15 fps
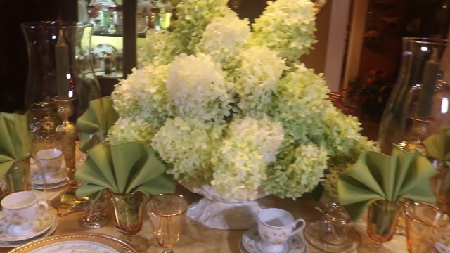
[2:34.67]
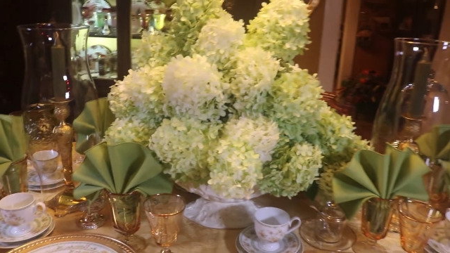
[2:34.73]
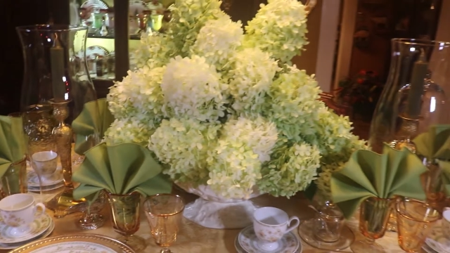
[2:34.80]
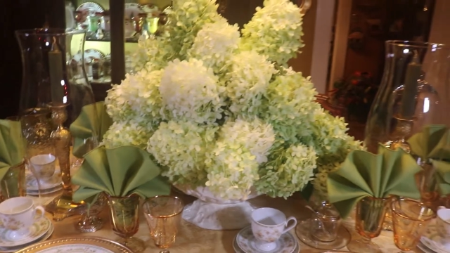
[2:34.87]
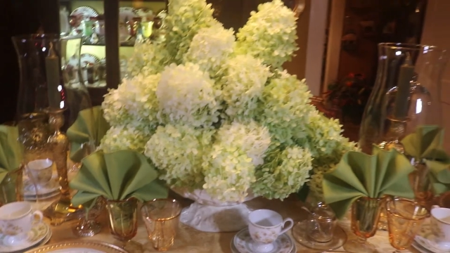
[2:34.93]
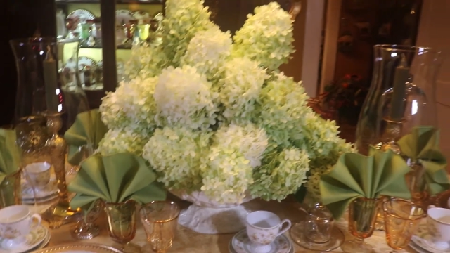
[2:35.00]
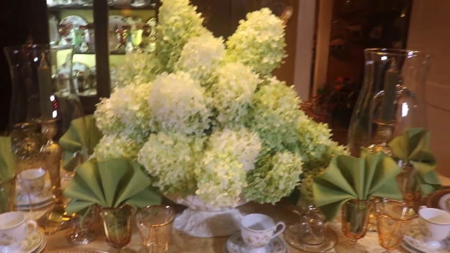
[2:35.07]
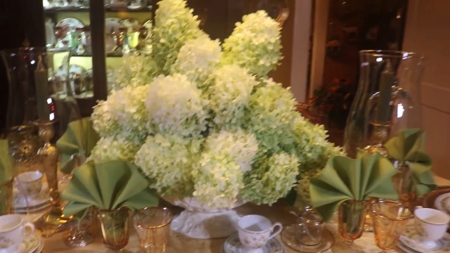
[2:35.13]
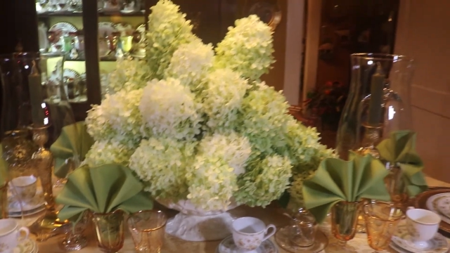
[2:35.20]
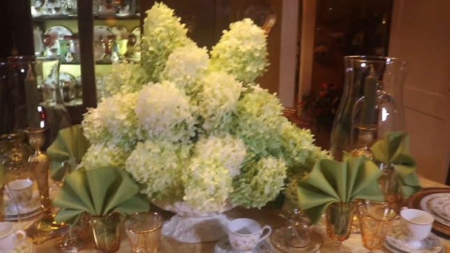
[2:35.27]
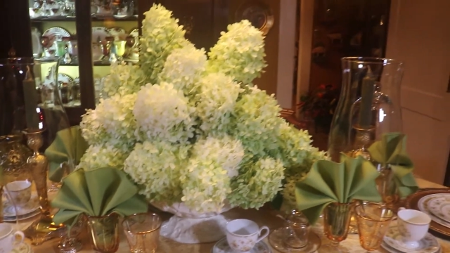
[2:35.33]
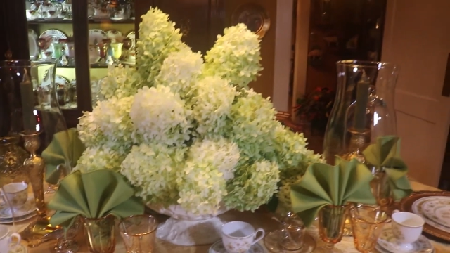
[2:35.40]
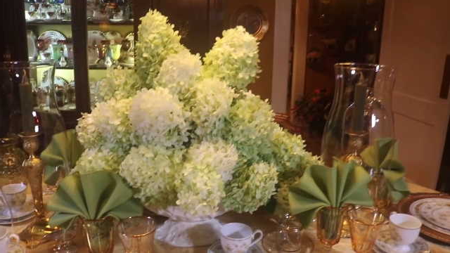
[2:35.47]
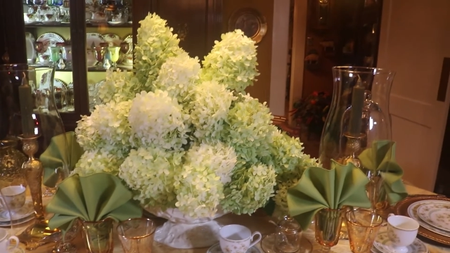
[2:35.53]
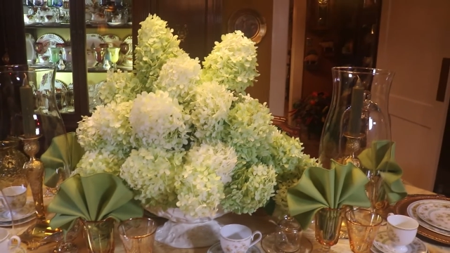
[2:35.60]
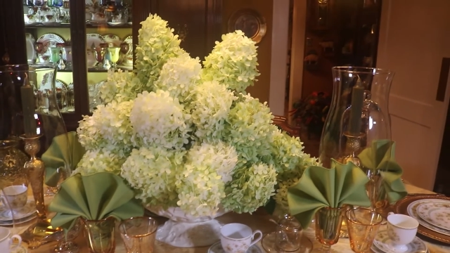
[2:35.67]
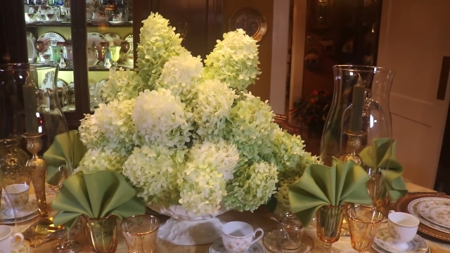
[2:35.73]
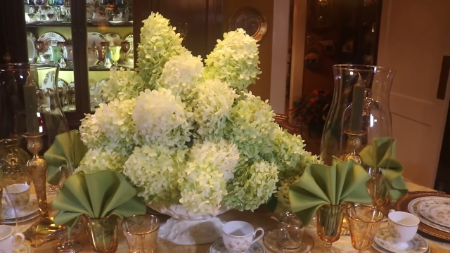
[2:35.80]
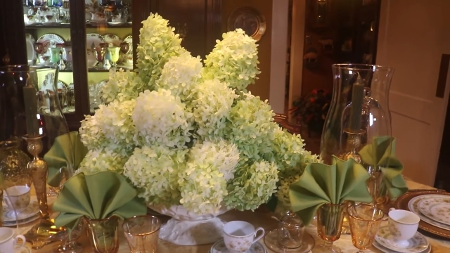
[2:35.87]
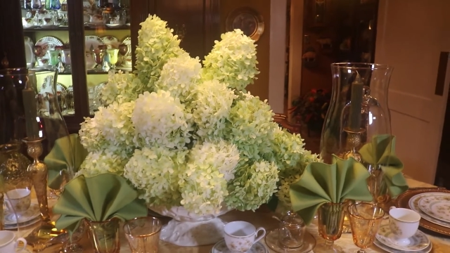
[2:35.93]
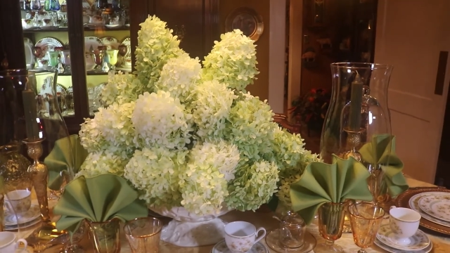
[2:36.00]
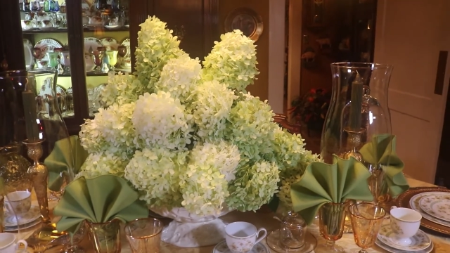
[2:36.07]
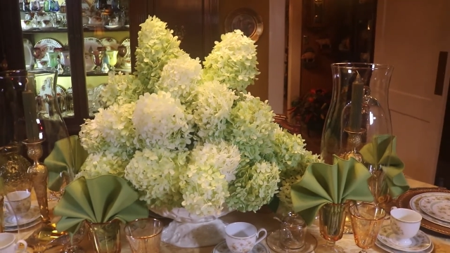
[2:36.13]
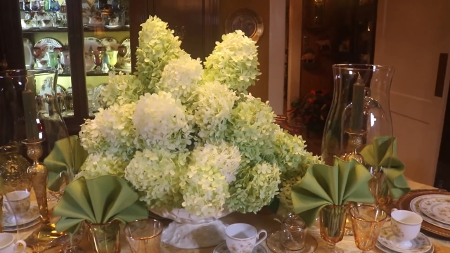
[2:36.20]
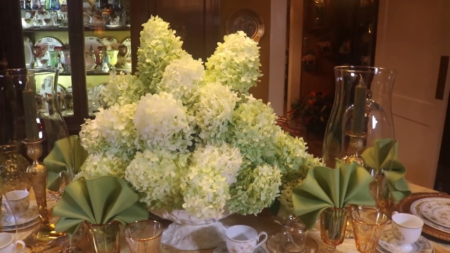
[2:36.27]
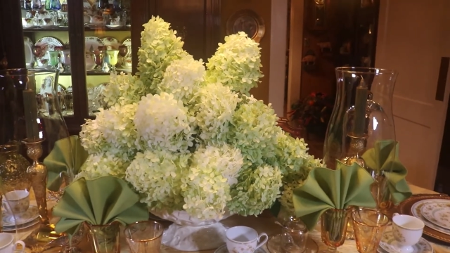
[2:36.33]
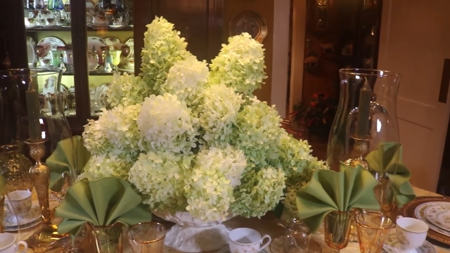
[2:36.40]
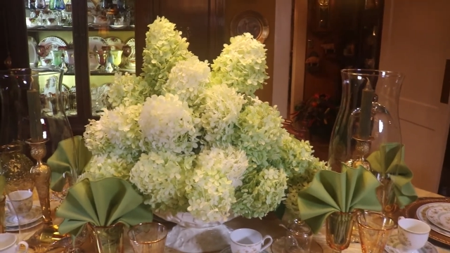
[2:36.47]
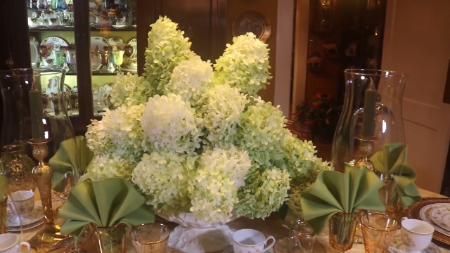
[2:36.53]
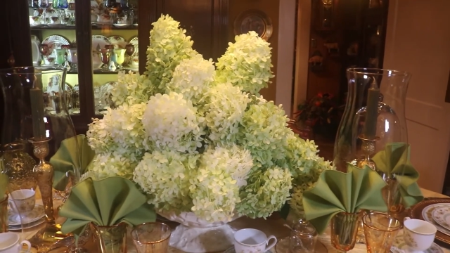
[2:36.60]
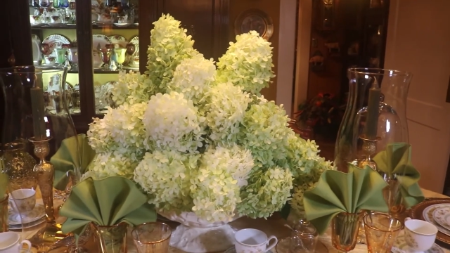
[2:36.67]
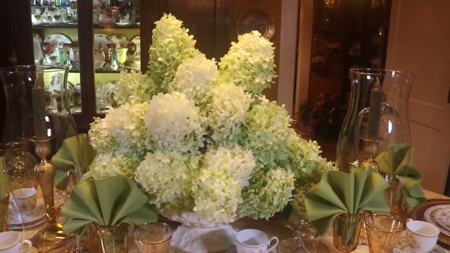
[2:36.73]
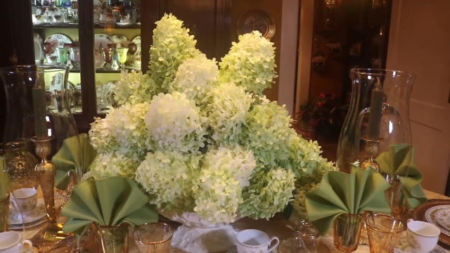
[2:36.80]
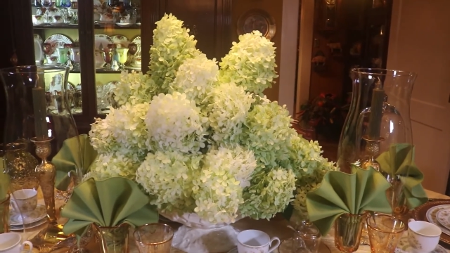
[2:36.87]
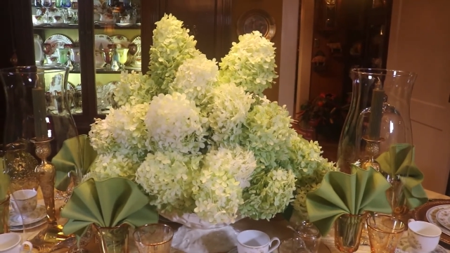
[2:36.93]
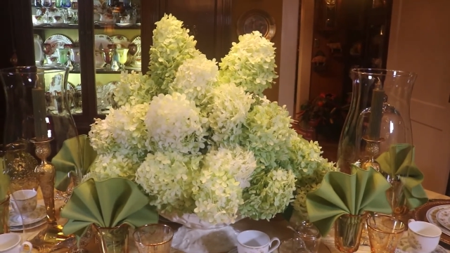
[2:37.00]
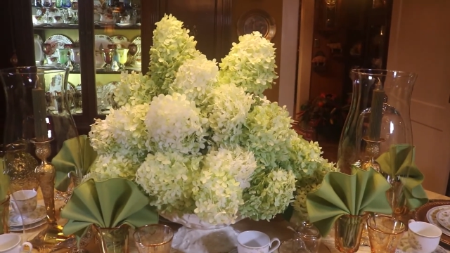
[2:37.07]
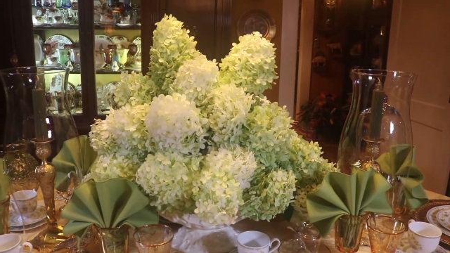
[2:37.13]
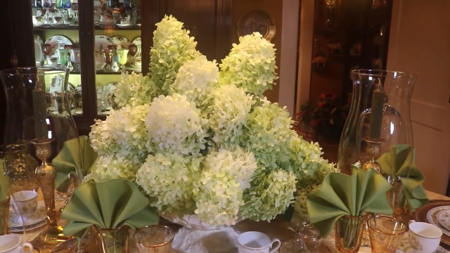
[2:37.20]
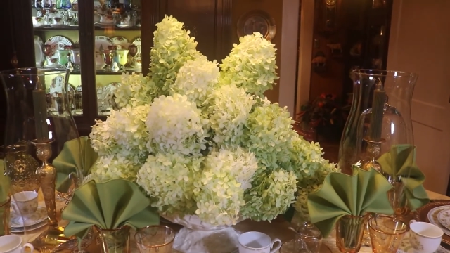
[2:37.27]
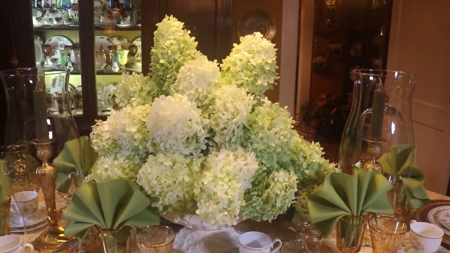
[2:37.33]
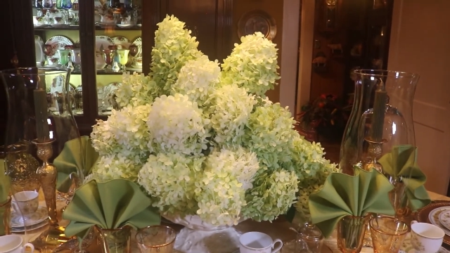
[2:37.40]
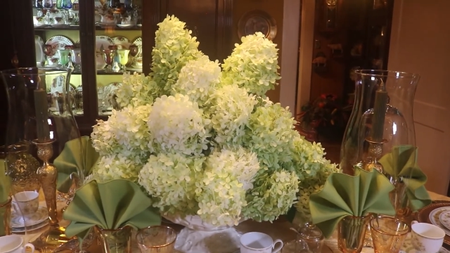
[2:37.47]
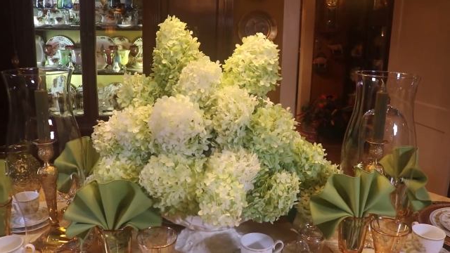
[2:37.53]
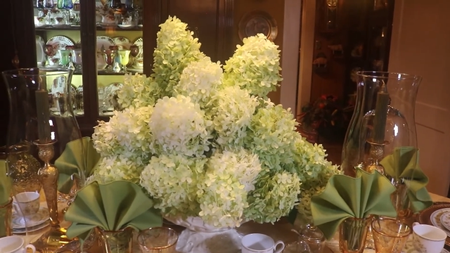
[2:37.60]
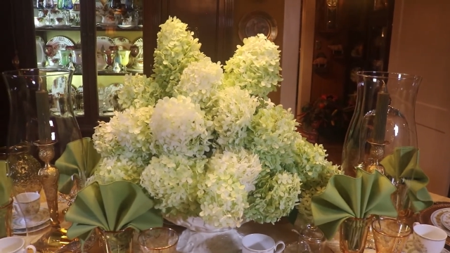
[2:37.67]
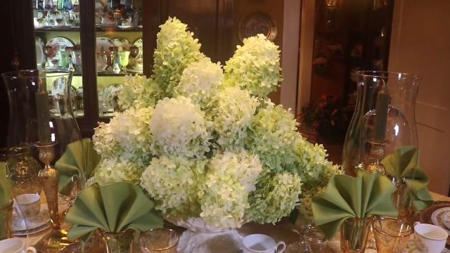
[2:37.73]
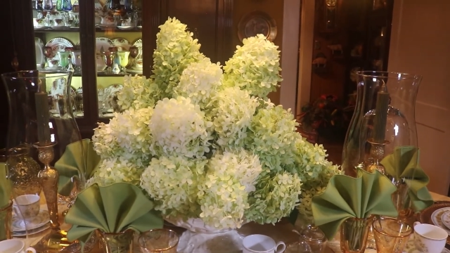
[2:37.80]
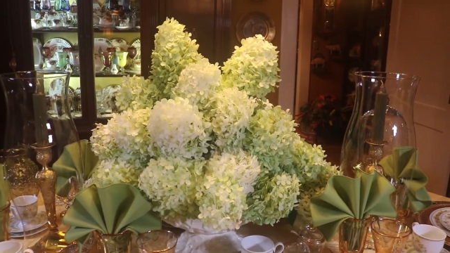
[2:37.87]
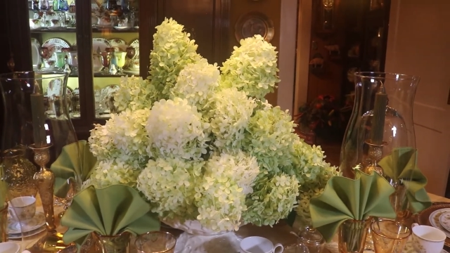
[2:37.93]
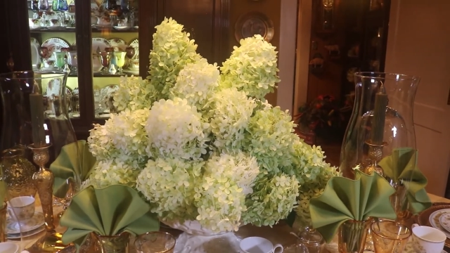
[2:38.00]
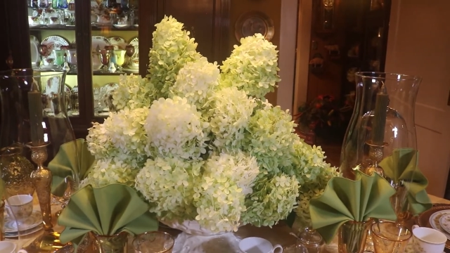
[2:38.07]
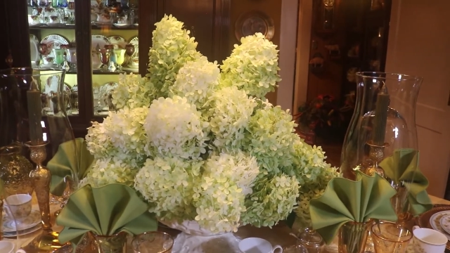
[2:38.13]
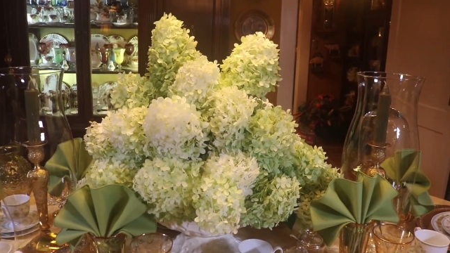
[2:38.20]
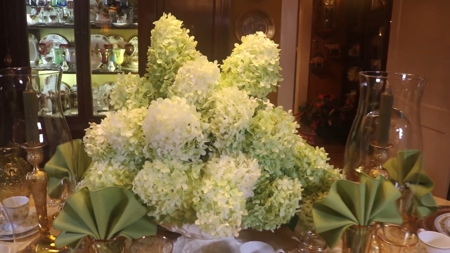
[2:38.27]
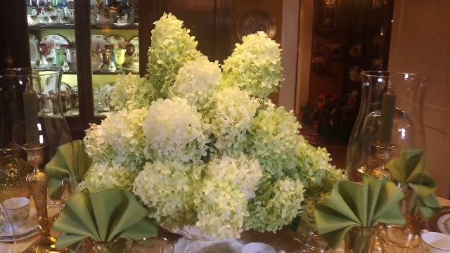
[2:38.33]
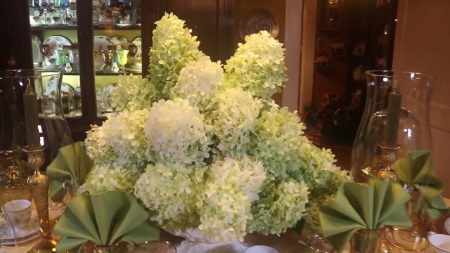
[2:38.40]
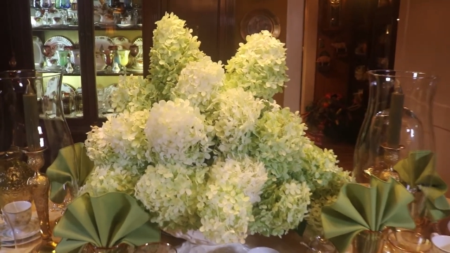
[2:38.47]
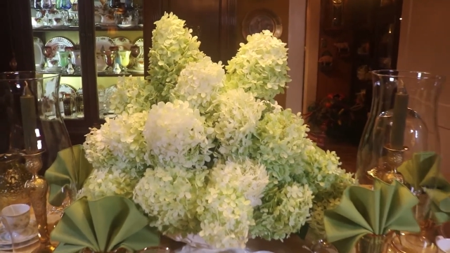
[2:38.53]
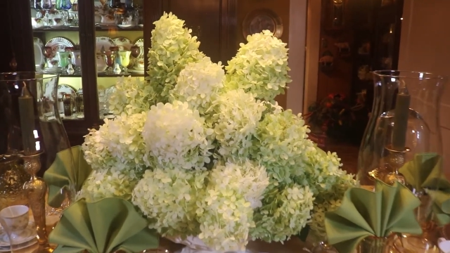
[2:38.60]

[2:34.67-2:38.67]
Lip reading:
[unreadable: no face in view]